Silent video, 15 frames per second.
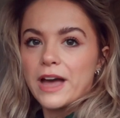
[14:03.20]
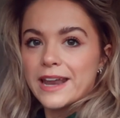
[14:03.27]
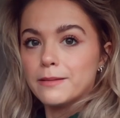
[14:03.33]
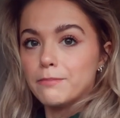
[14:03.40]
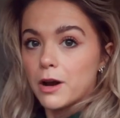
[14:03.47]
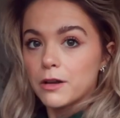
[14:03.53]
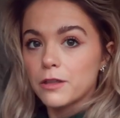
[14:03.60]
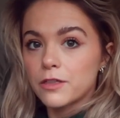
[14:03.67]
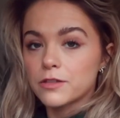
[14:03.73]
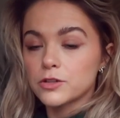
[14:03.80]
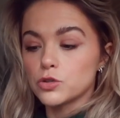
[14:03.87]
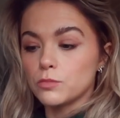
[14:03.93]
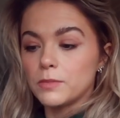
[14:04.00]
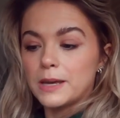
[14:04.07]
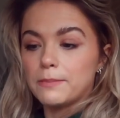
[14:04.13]
than a month,
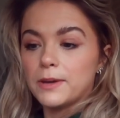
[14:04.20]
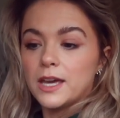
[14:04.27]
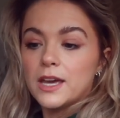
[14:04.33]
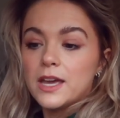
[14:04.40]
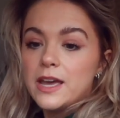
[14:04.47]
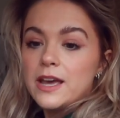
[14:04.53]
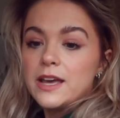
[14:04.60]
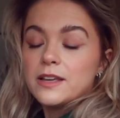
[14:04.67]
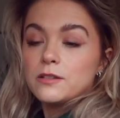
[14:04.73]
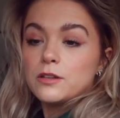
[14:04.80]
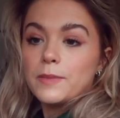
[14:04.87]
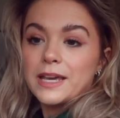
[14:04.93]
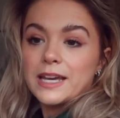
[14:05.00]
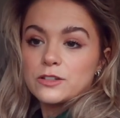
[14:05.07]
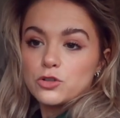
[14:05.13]
so maybe you
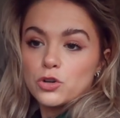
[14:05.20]
might